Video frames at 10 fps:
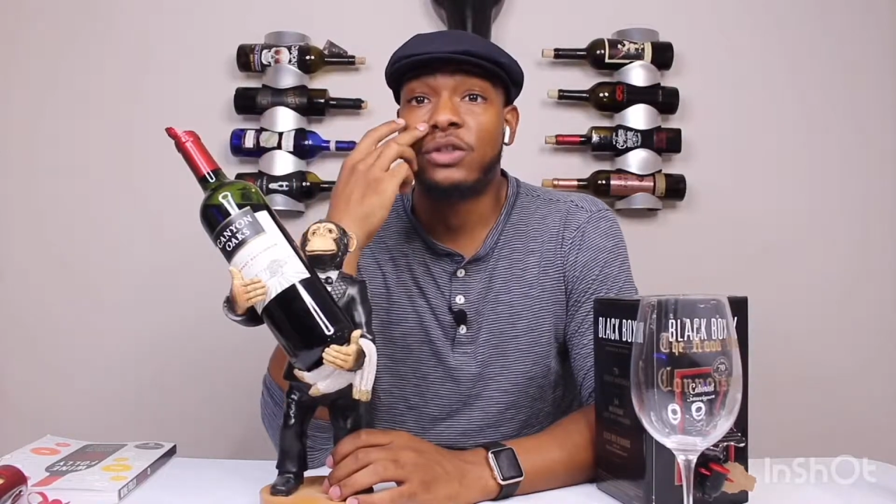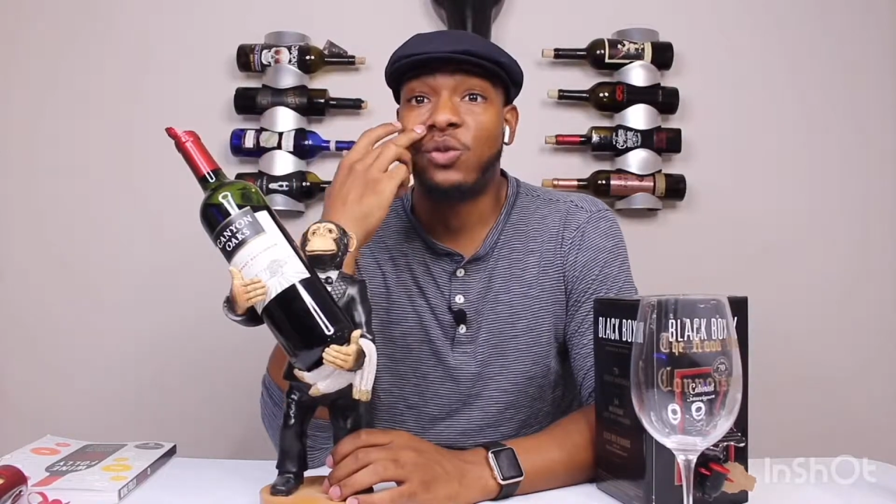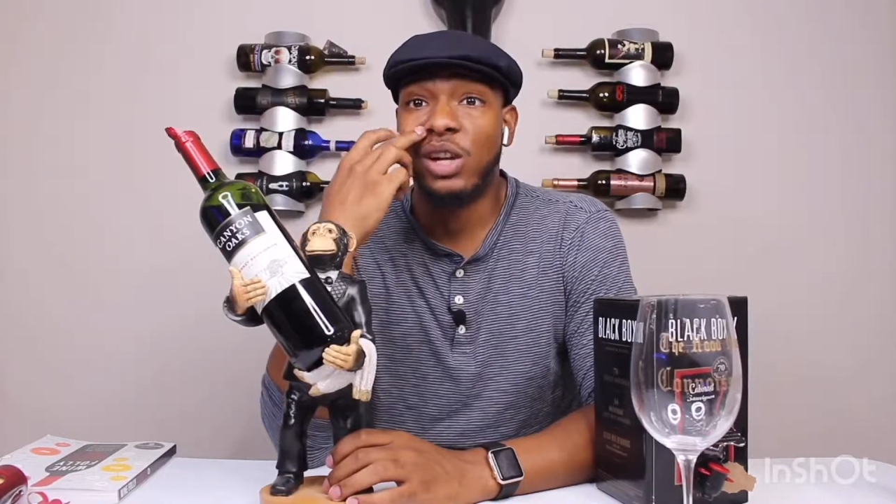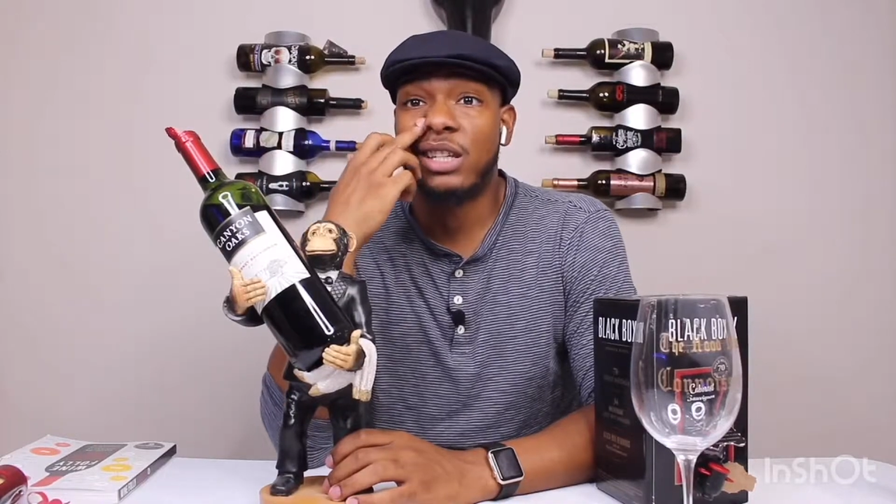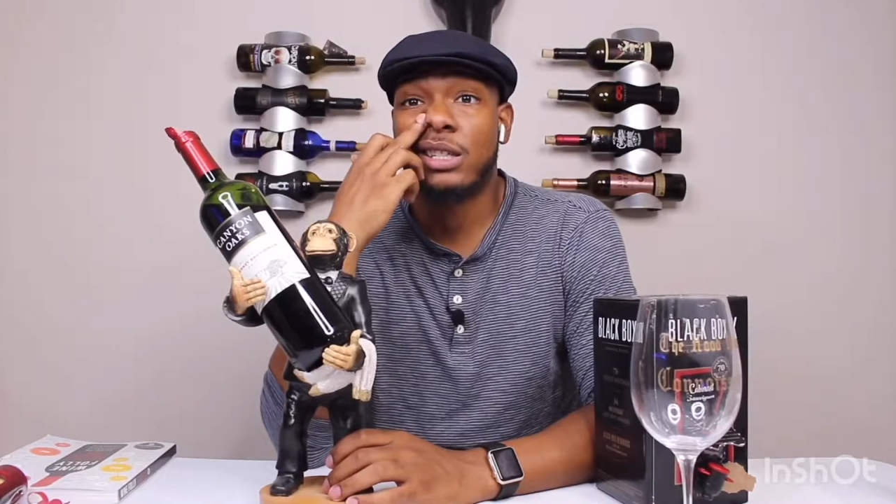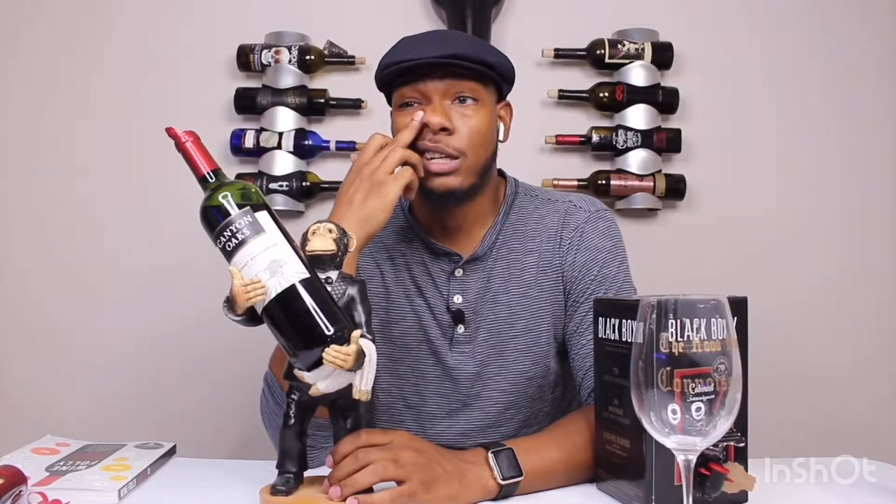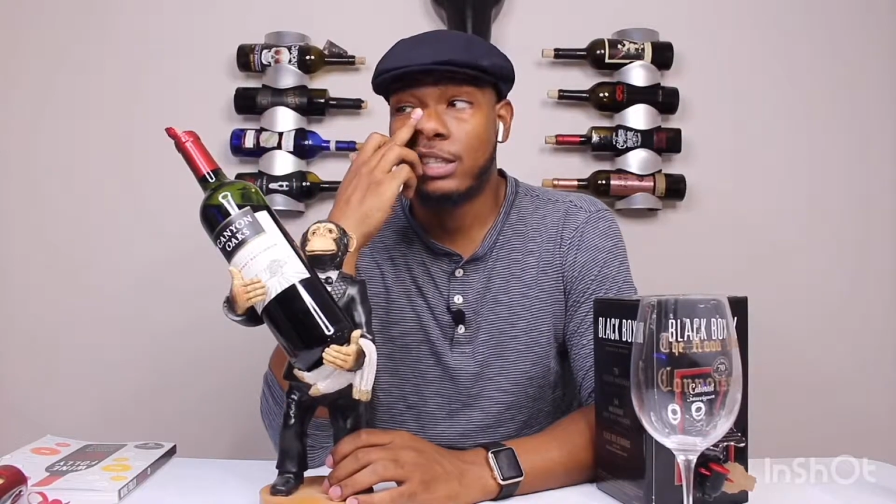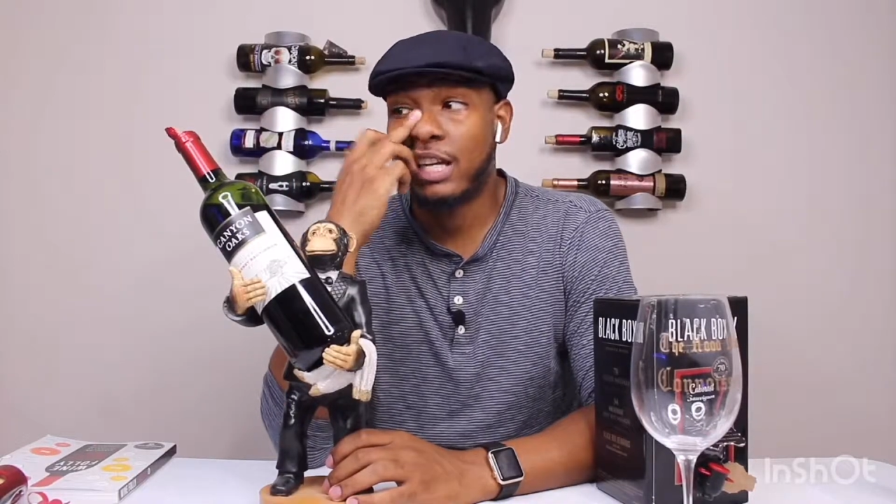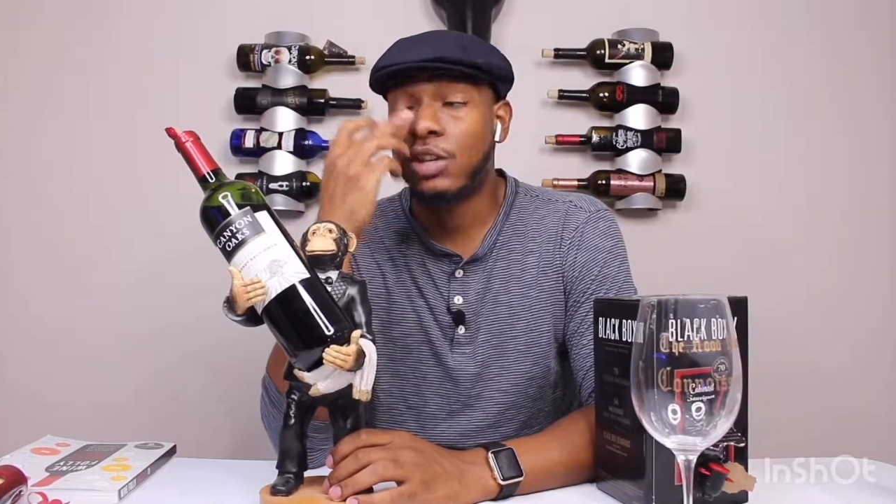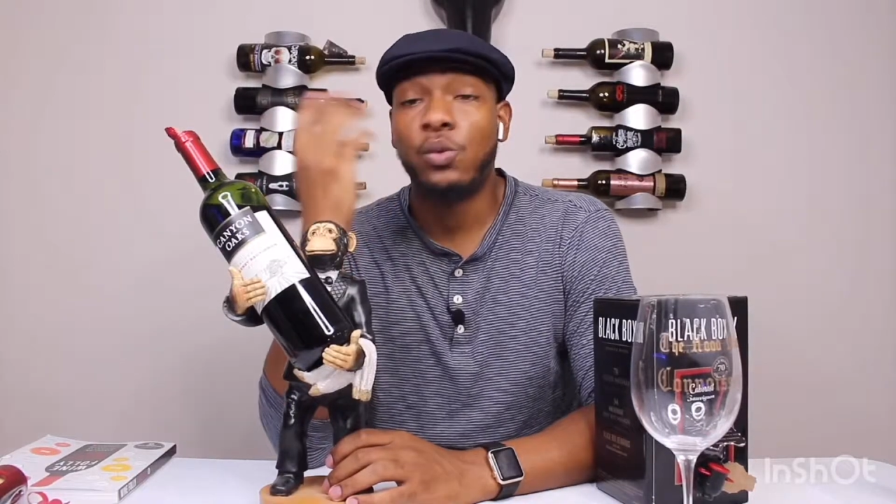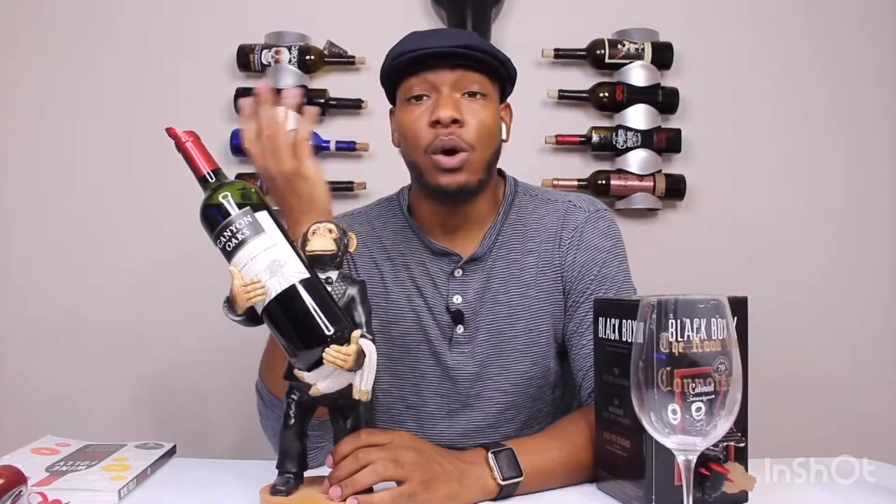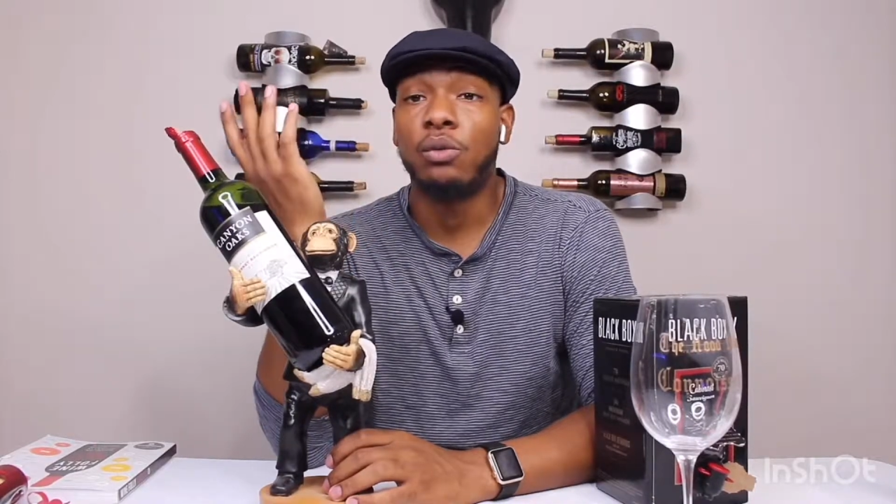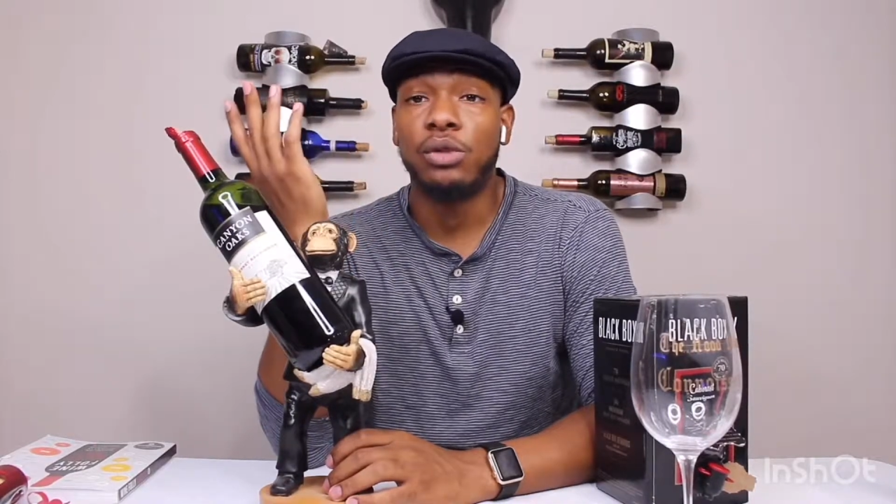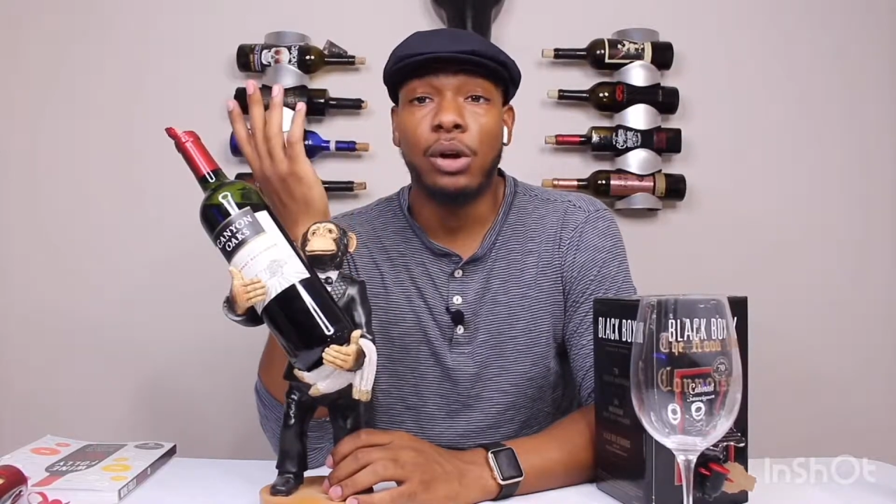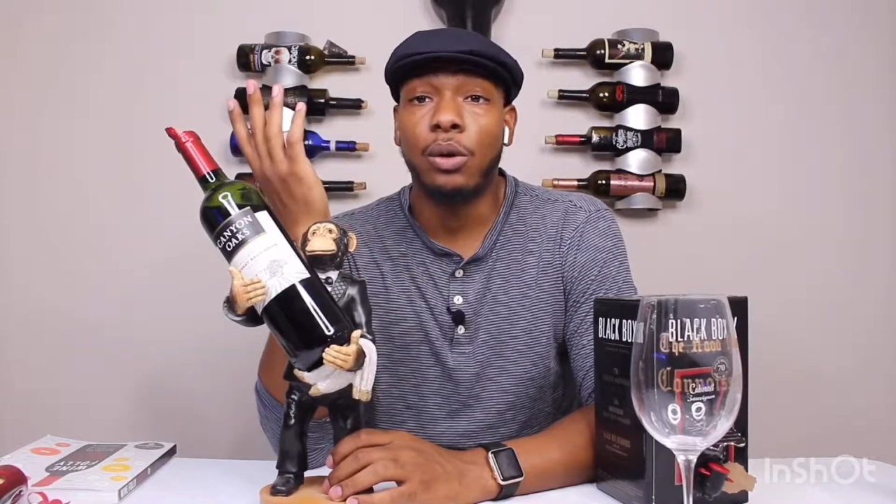really sucks, and you
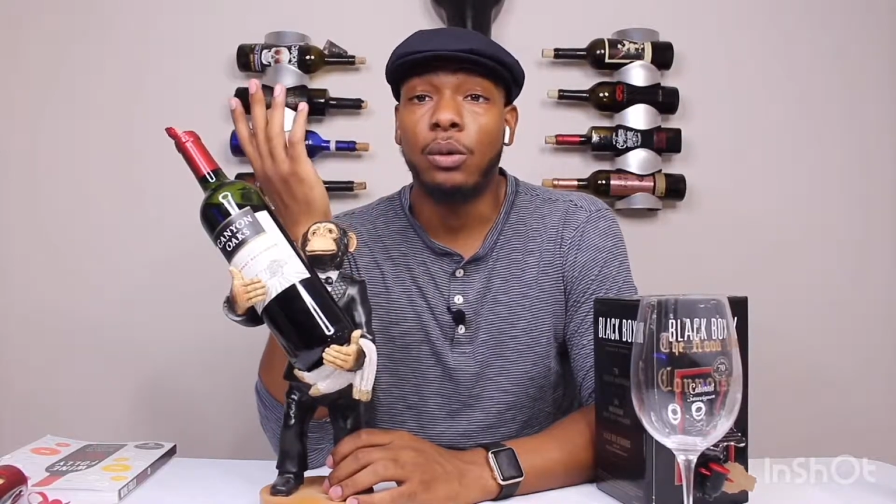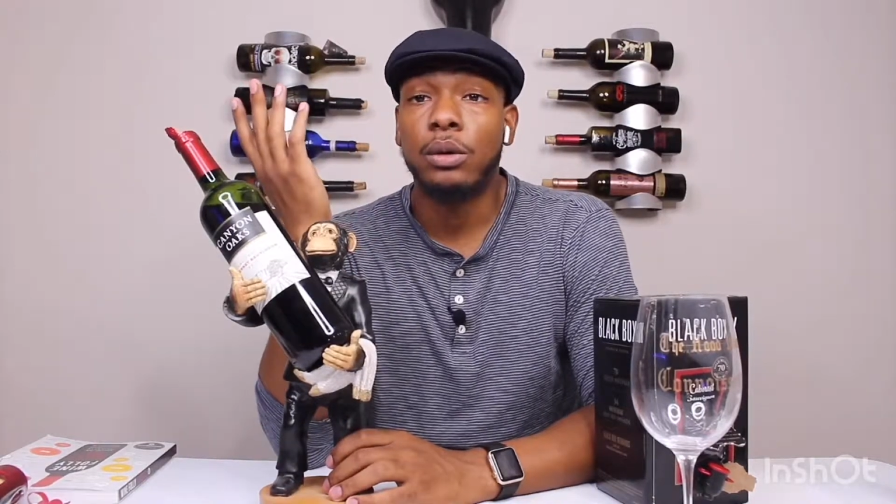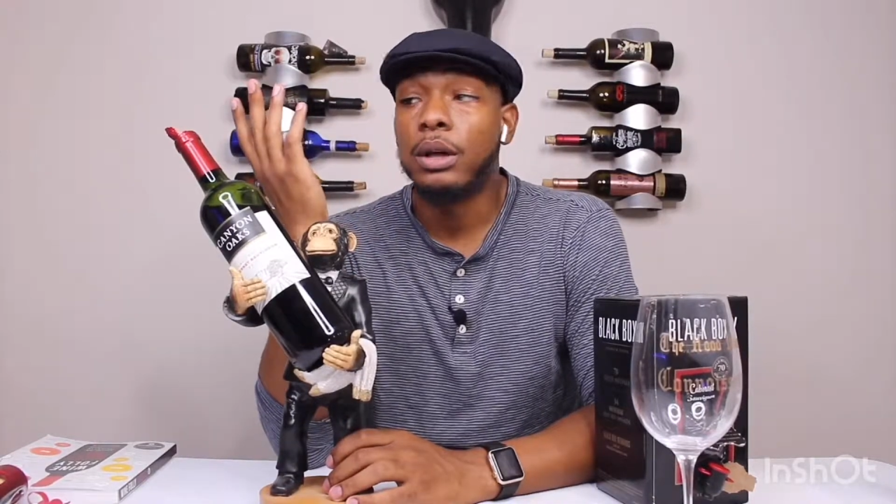won't know